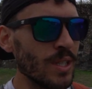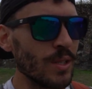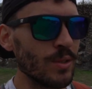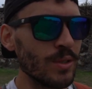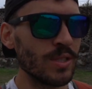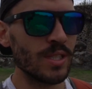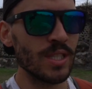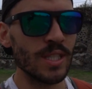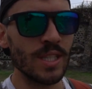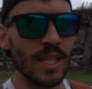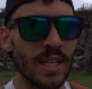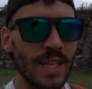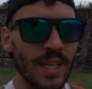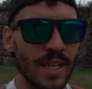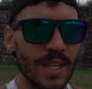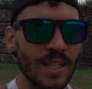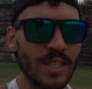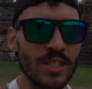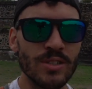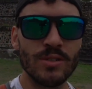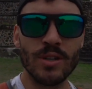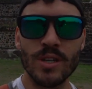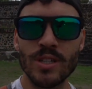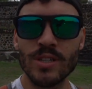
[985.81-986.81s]
you see that nice
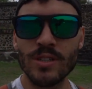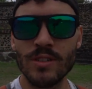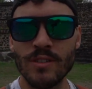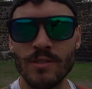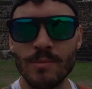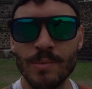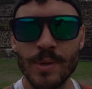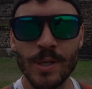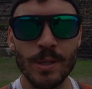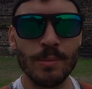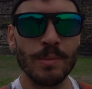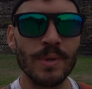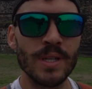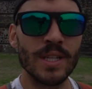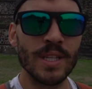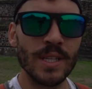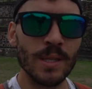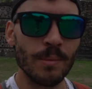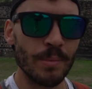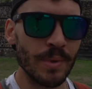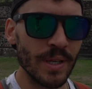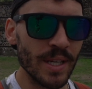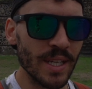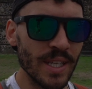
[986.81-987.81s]
structure of pyramid in
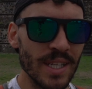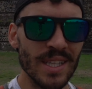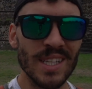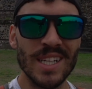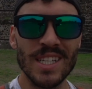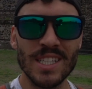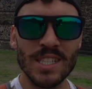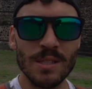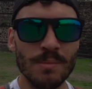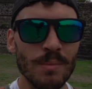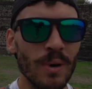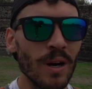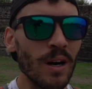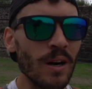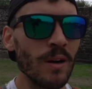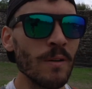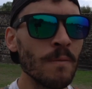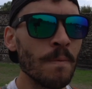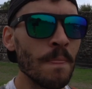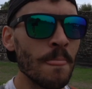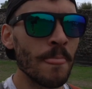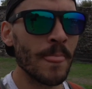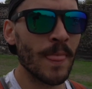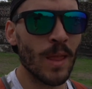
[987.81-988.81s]
the beginning that's small
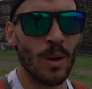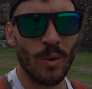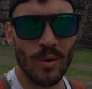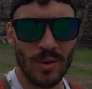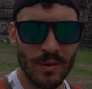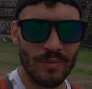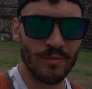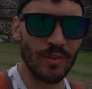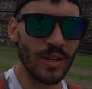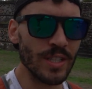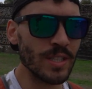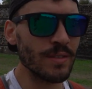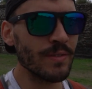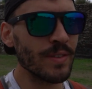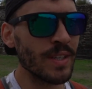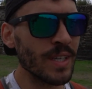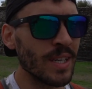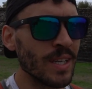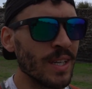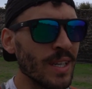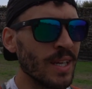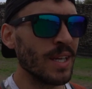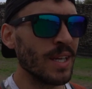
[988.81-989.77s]
or in front of it,